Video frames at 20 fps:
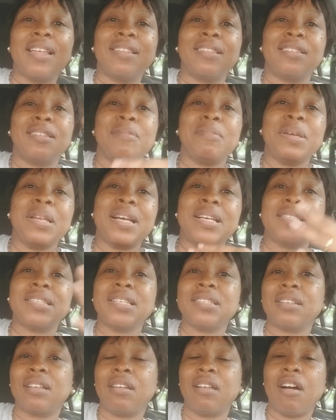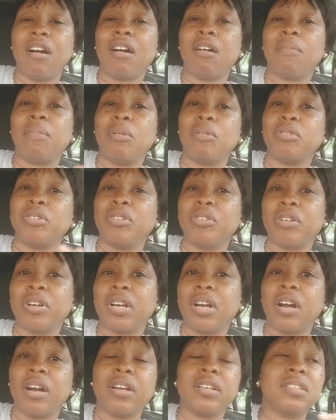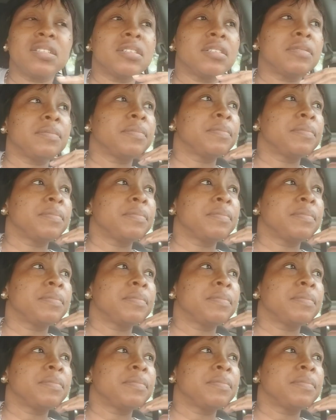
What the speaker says: to me that says a lot about your character.